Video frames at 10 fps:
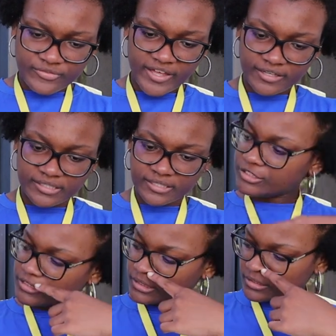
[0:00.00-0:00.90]
Acts chapter
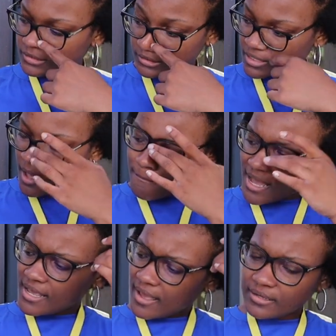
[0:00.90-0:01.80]
8. And then I
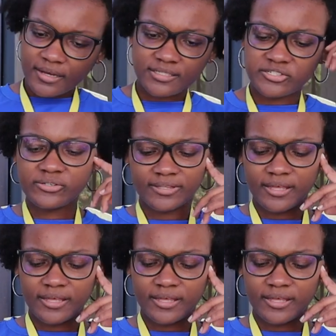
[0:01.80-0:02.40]
think I looked at some different